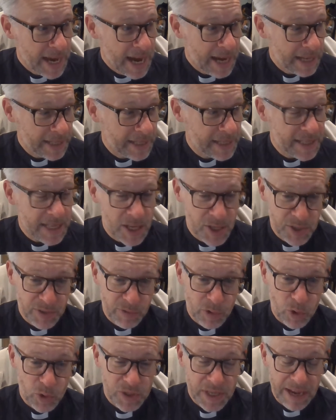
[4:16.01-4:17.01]
And it does,
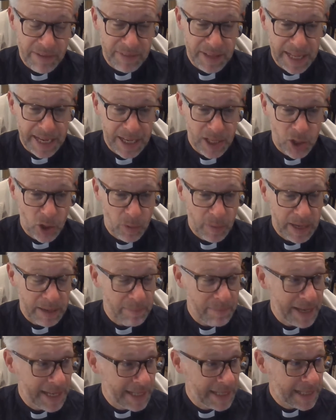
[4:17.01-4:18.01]
of course, have an economic
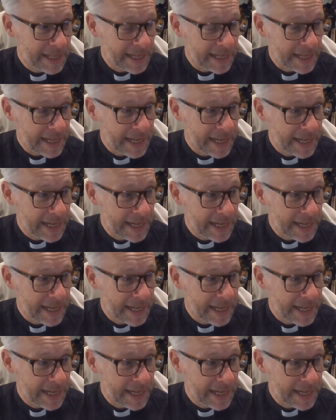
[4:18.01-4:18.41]
meaning